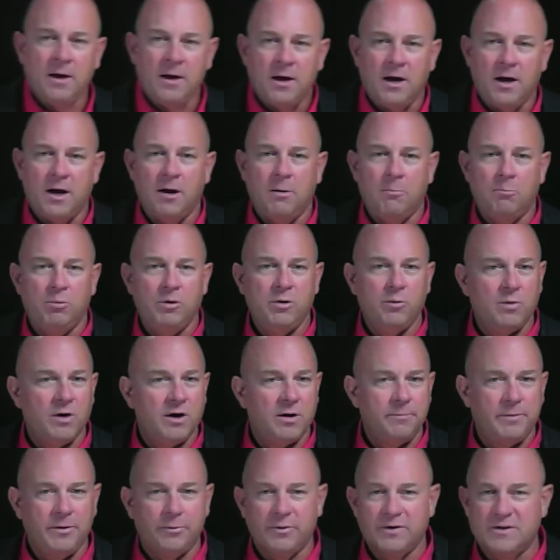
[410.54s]
Um, we want to
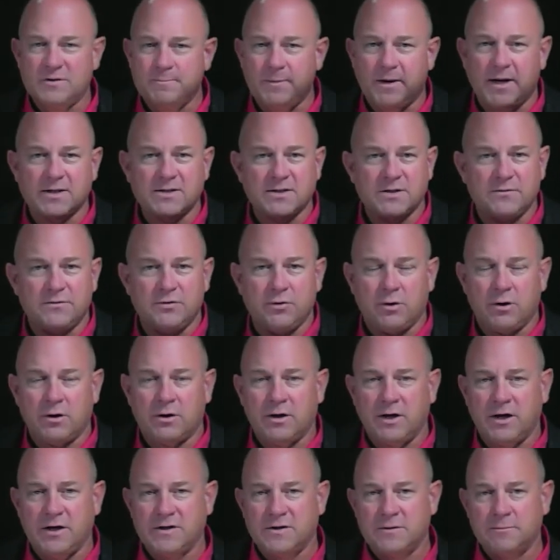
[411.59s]
be responsive to our
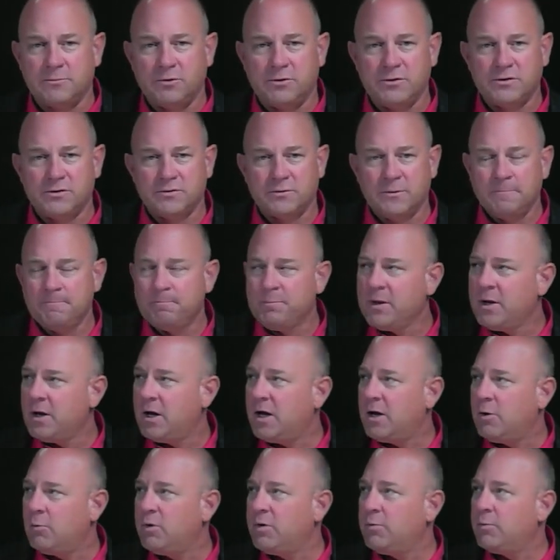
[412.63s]
customers.
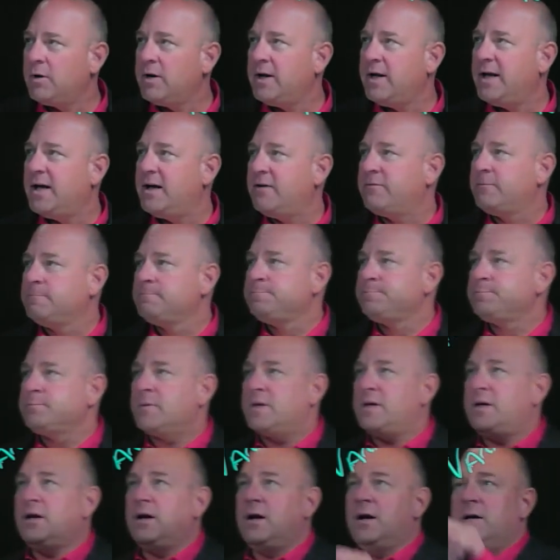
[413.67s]
Uh, we want to have,
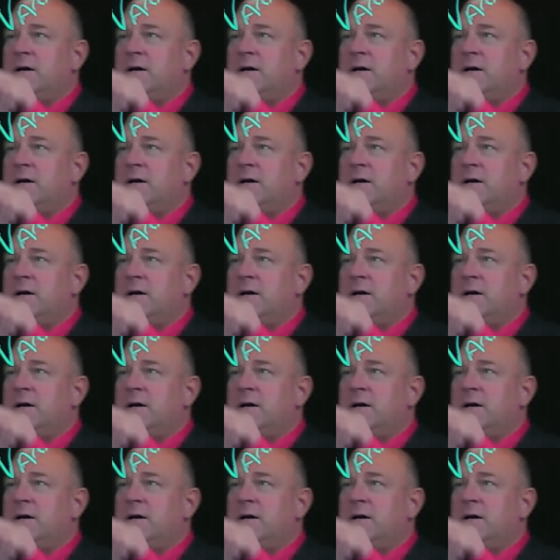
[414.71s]
uh,